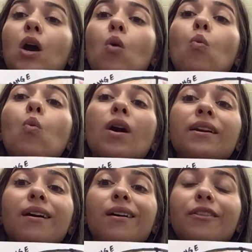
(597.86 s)
one
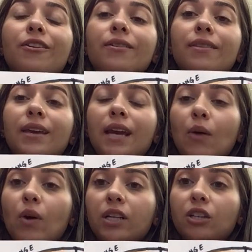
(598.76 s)
other thing I
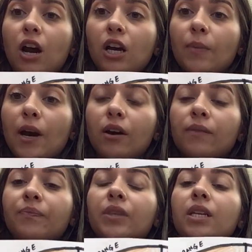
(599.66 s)
want to talk about
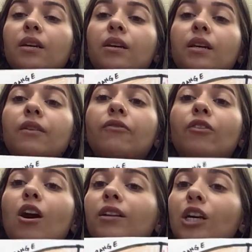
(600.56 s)
for
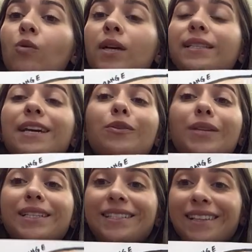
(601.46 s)
our little ones. I know
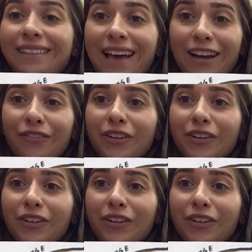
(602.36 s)
this is a lot of